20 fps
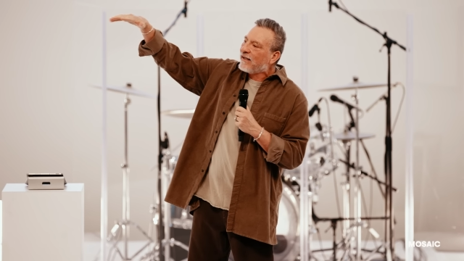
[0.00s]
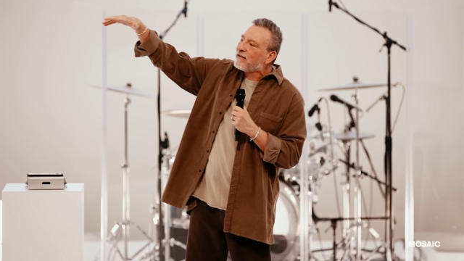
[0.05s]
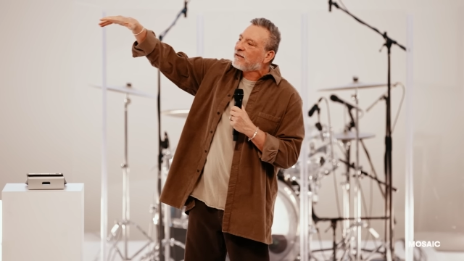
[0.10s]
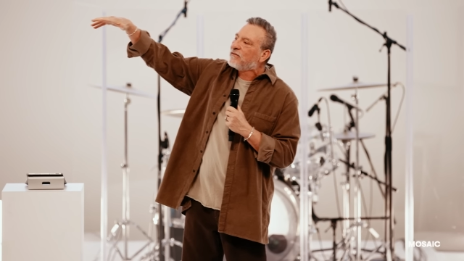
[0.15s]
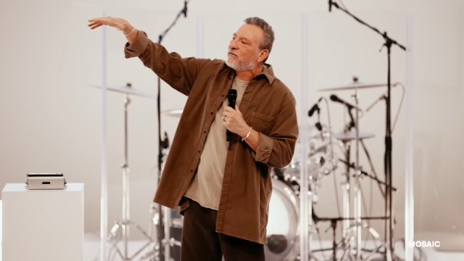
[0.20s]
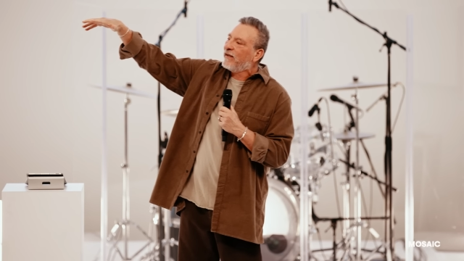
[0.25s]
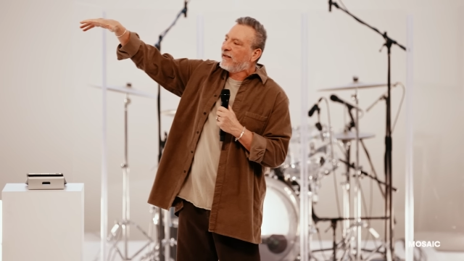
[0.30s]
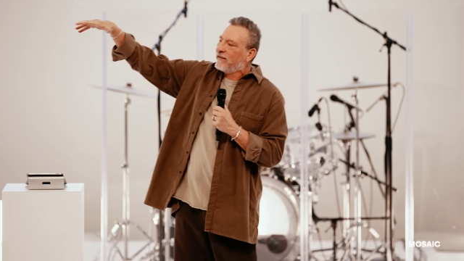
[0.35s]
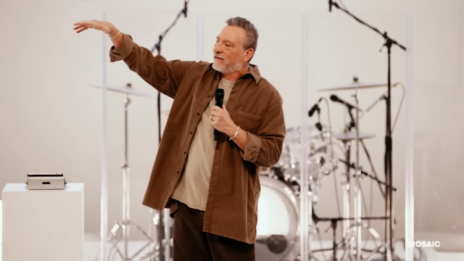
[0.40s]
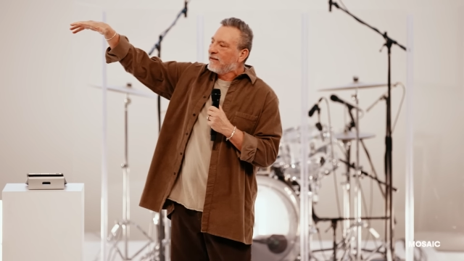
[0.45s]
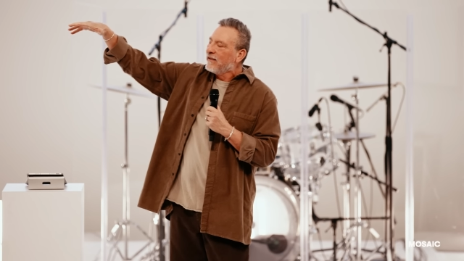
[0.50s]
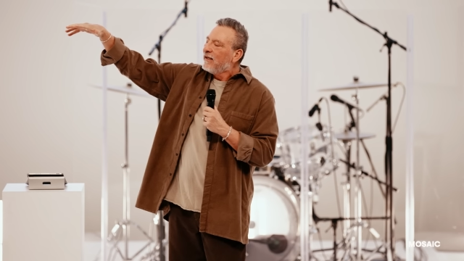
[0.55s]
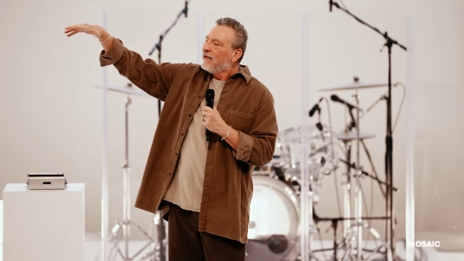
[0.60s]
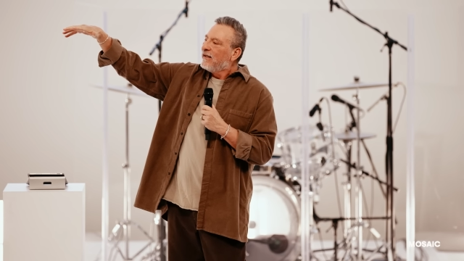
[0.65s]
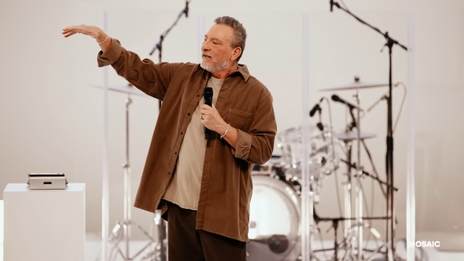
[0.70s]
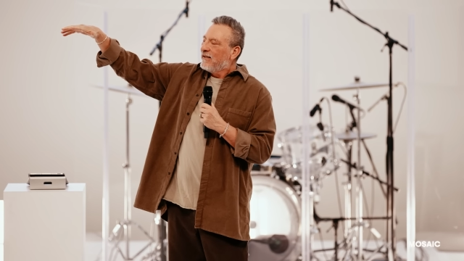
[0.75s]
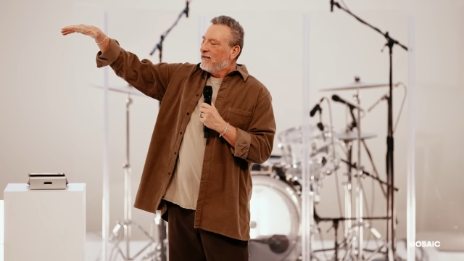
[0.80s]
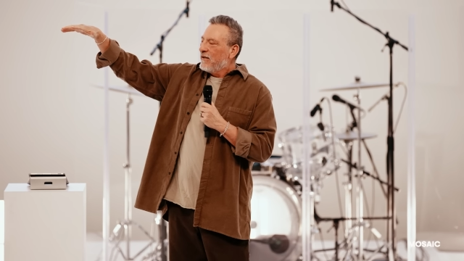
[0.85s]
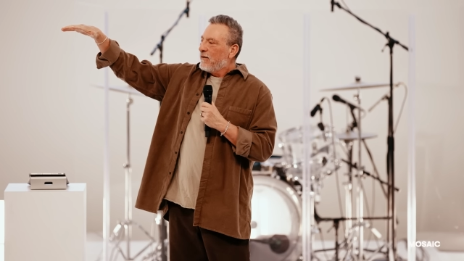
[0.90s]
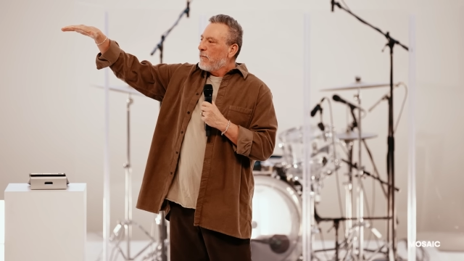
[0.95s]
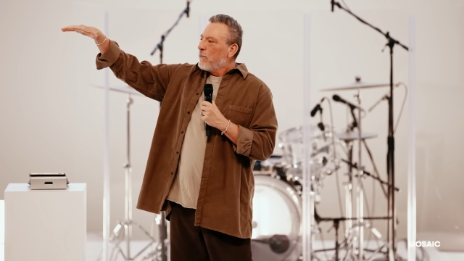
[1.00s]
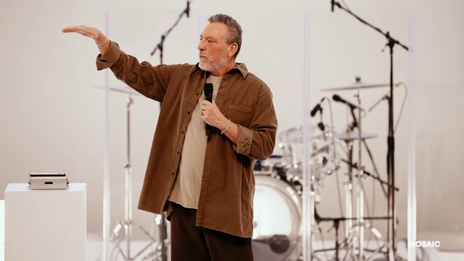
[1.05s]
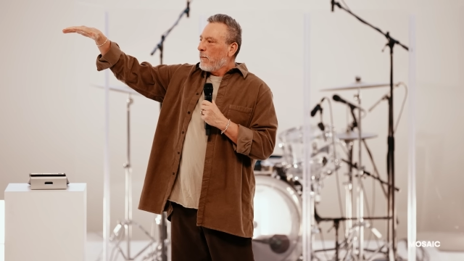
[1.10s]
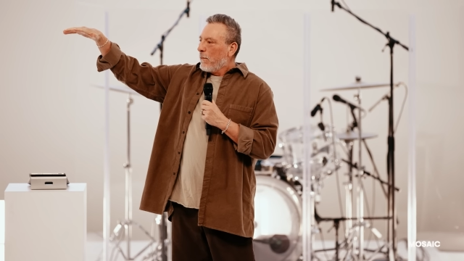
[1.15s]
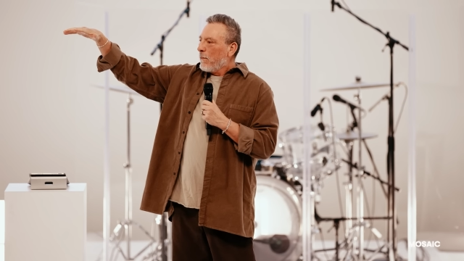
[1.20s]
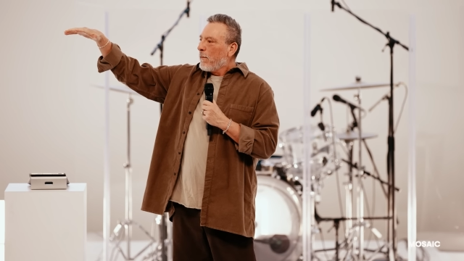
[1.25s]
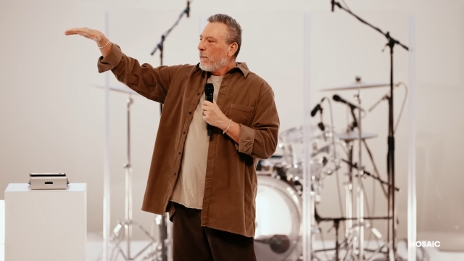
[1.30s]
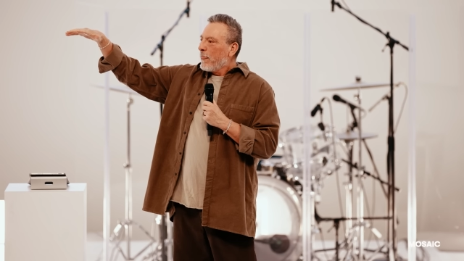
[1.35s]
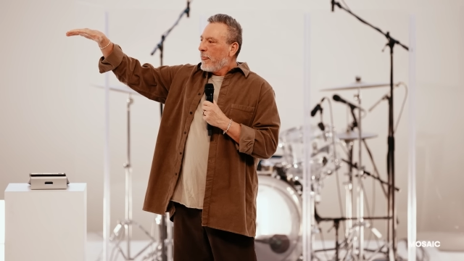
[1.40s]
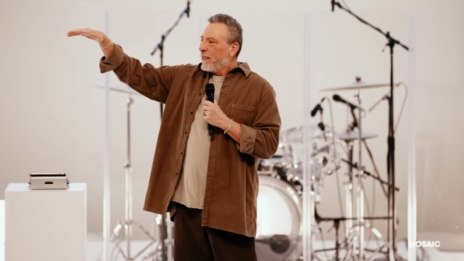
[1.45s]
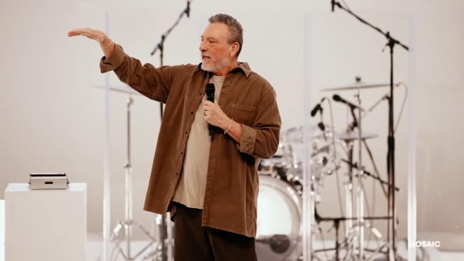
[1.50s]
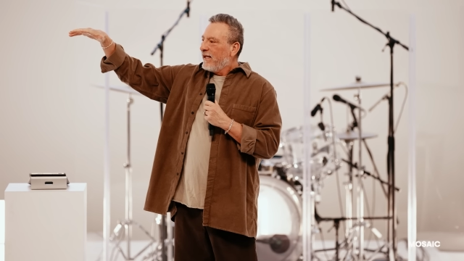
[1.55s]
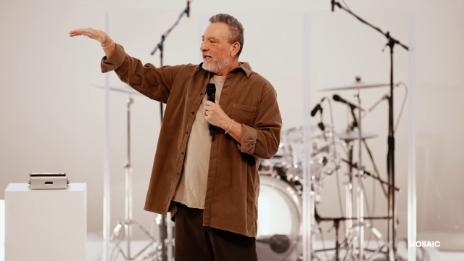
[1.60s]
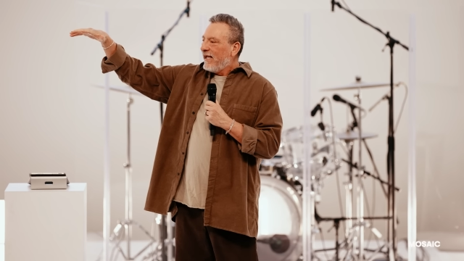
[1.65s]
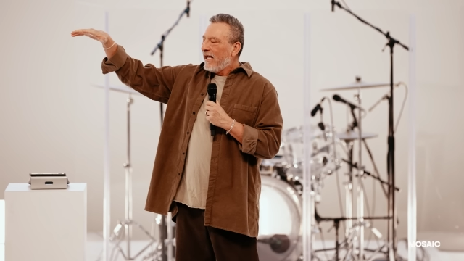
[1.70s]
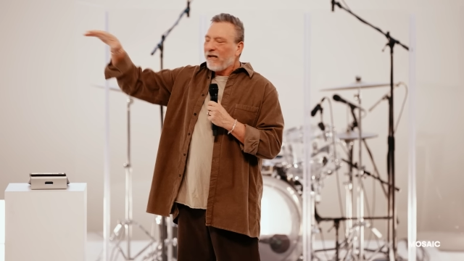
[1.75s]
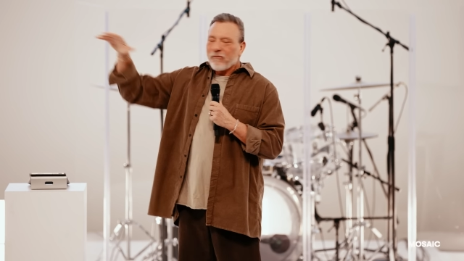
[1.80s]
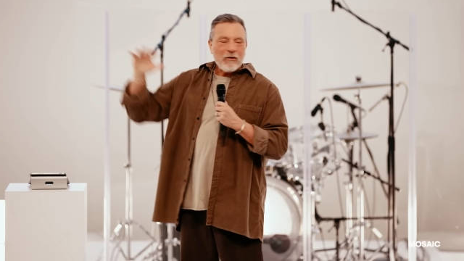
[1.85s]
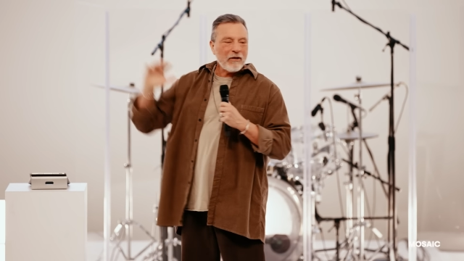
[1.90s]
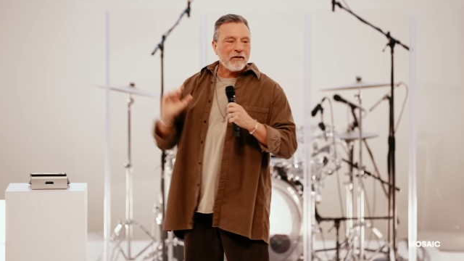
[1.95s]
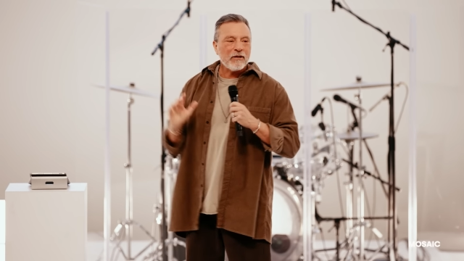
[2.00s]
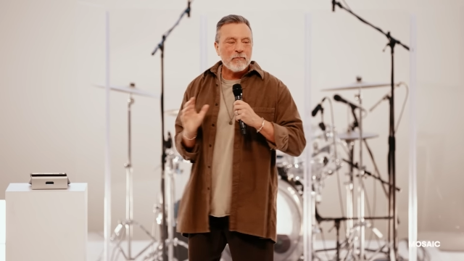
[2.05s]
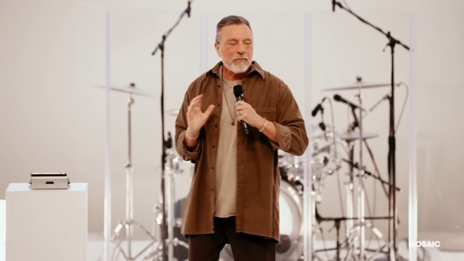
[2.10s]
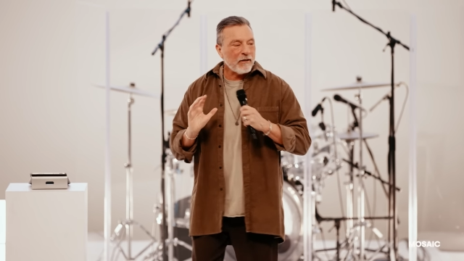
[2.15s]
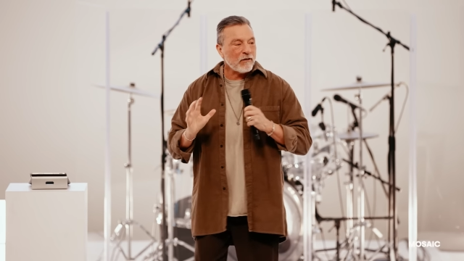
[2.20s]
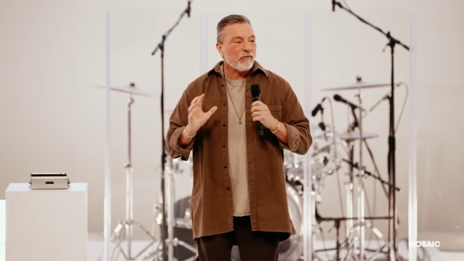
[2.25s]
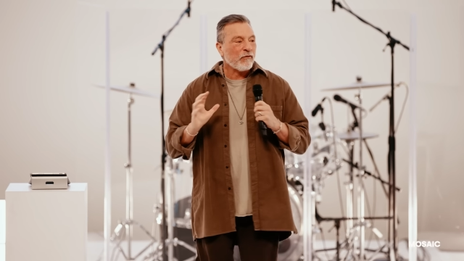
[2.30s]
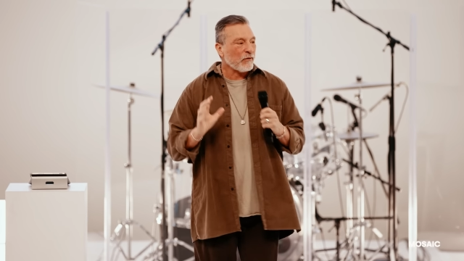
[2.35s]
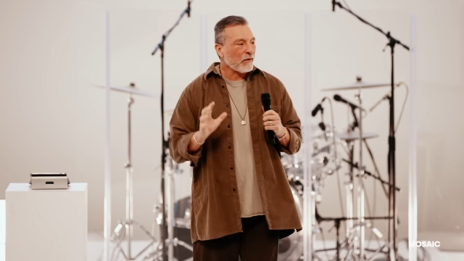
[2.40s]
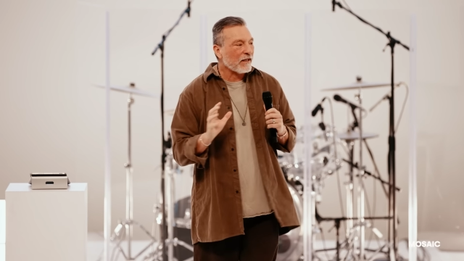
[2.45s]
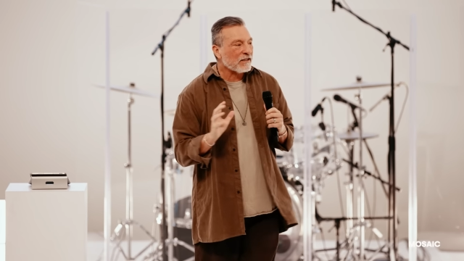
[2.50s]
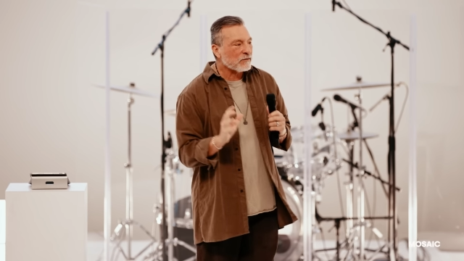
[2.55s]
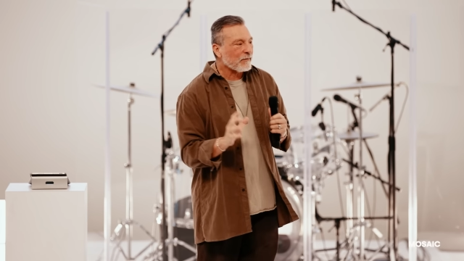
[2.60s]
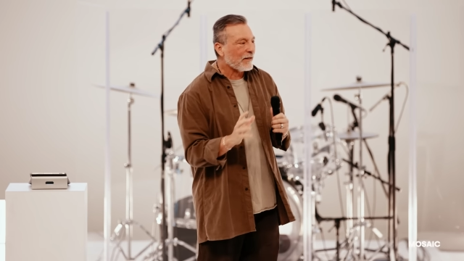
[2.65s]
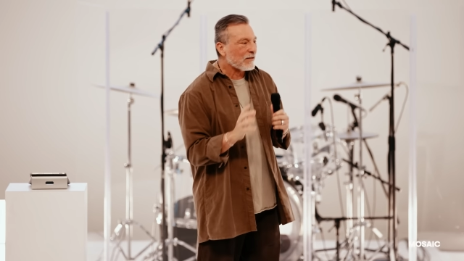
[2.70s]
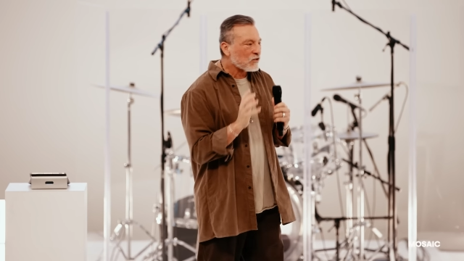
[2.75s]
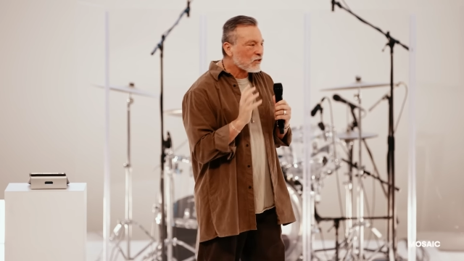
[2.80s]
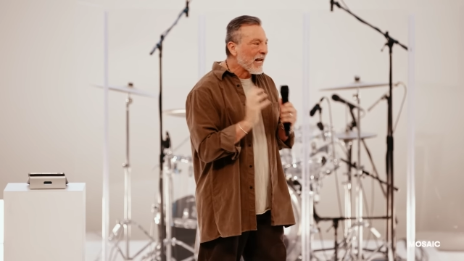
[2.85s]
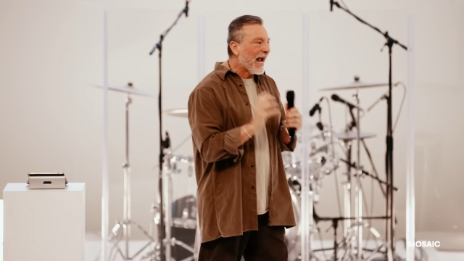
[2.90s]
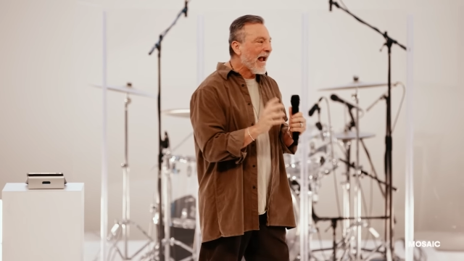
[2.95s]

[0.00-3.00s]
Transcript: elevated. And one of the beautiful things about